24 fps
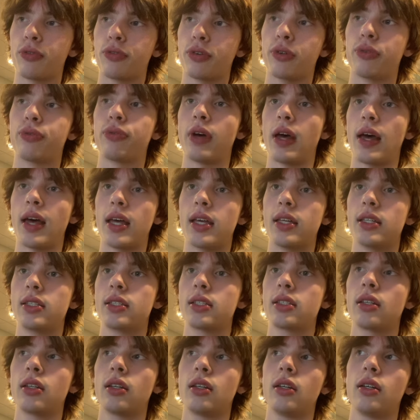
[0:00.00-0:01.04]
for
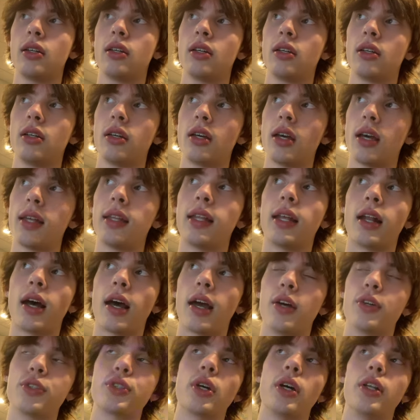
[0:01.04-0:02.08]
Fez, and then I
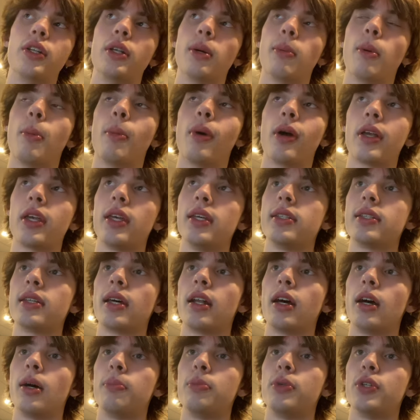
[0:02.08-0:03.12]
also had double monkey set
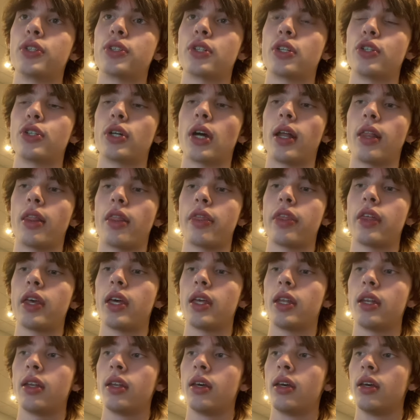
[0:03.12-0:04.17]
up just to try and
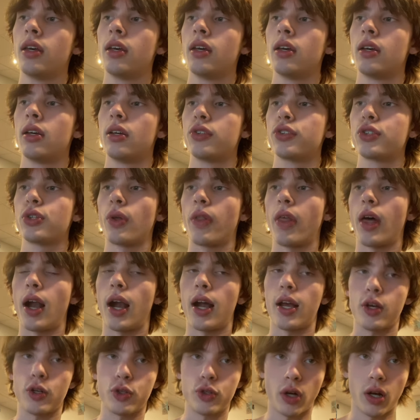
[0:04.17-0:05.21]
thin so that I
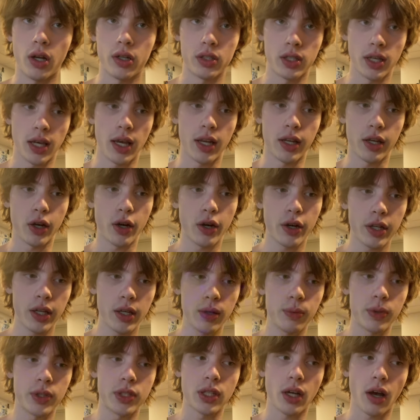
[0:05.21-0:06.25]
could draw into Candy Gardy,
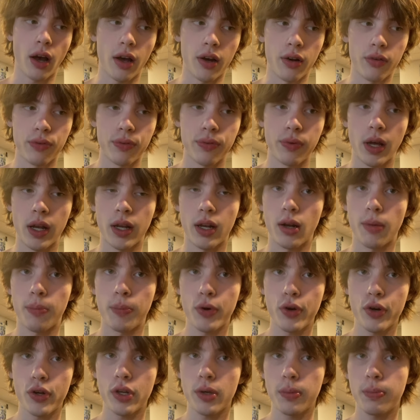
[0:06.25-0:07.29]
which kind of ended up
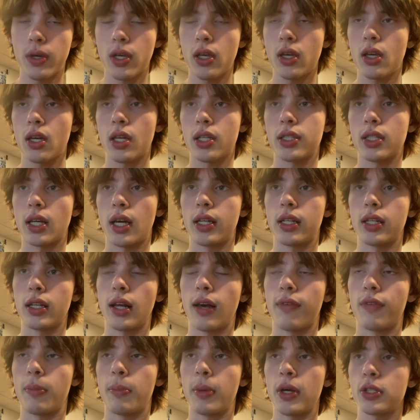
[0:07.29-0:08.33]
hurting me because I didn't
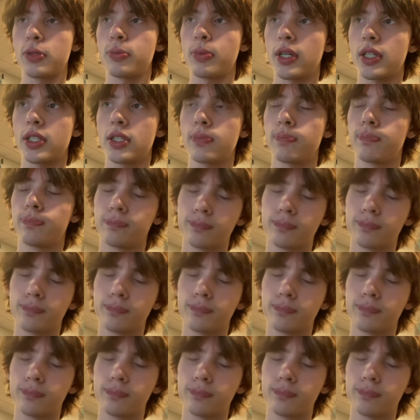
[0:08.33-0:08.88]
have the bench space